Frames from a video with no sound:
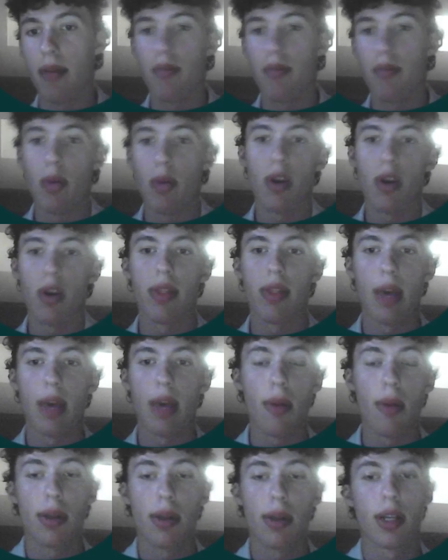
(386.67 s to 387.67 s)
they wouldn't be
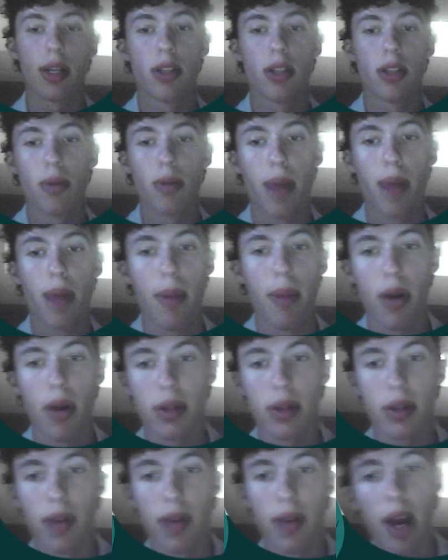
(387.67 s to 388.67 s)
able to consume a
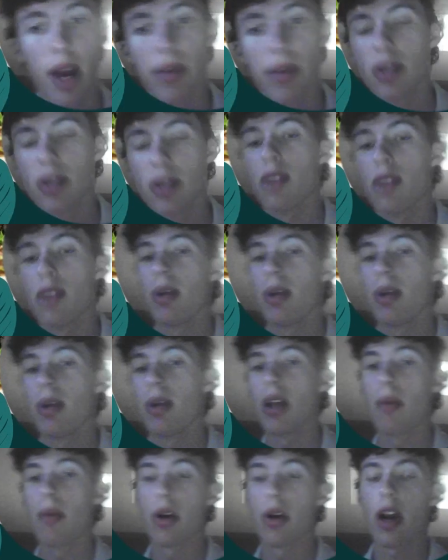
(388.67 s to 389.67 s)
byproduct of carbon. So there'd be a
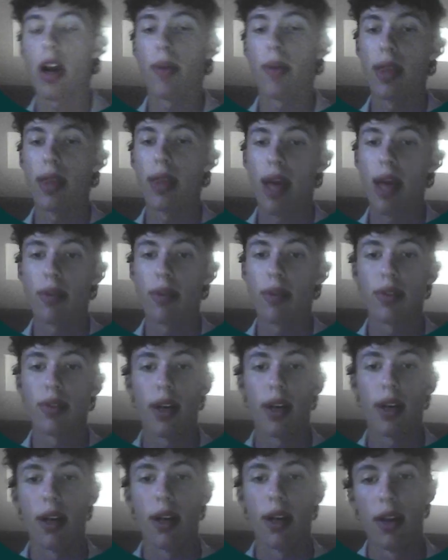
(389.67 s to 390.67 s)
lot more carbon in the
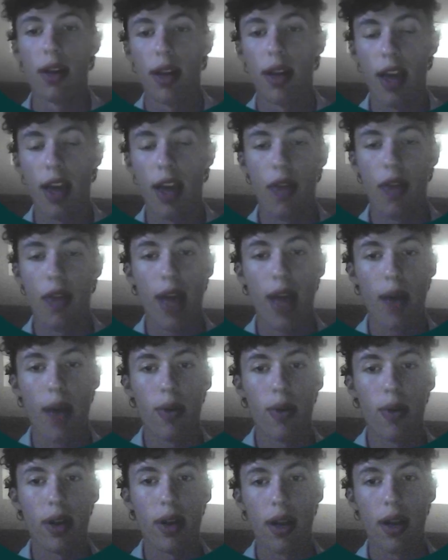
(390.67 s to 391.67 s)
atmosphere, and that
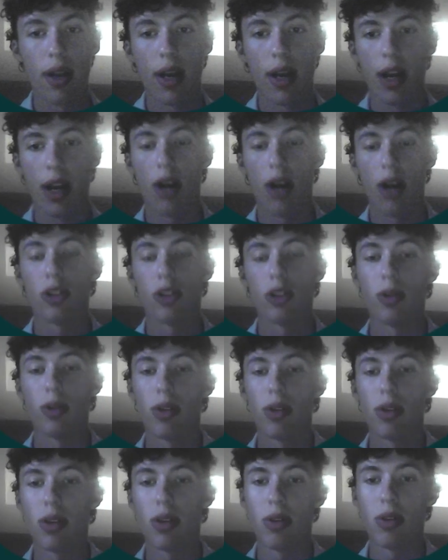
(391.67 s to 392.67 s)
would
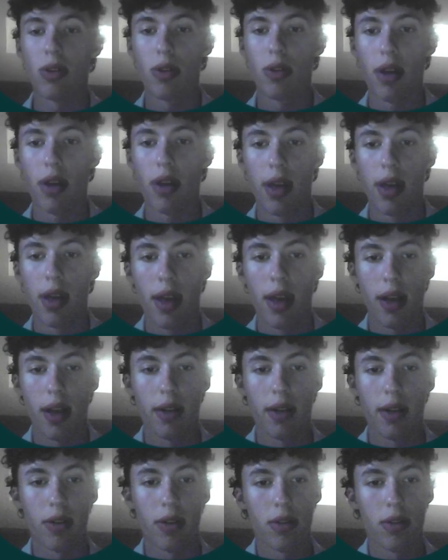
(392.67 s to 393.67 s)
contribute to
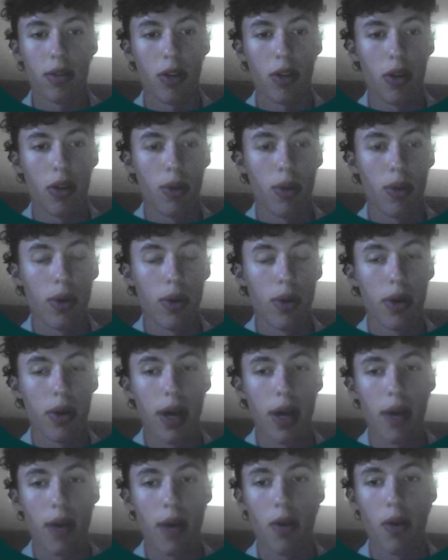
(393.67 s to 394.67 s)

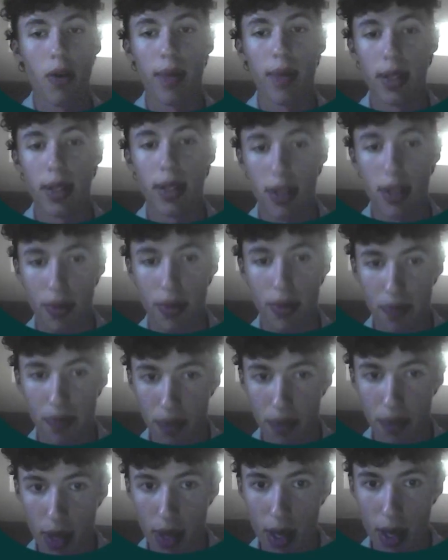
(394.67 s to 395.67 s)
global warmings.
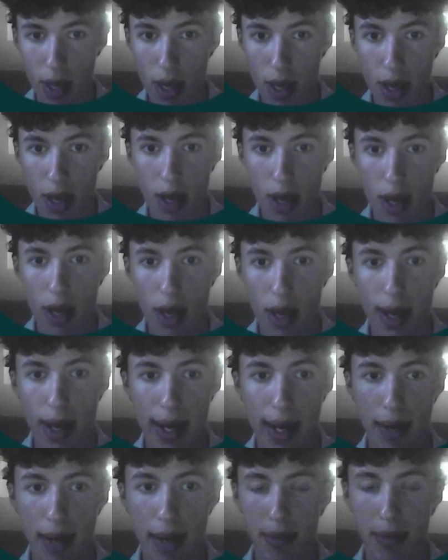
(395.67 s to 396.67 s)

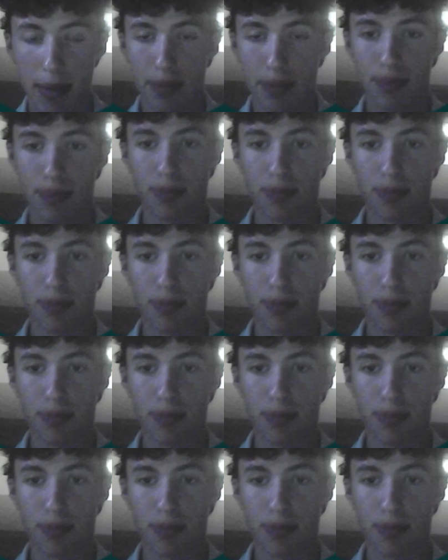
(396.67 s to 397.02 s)
Our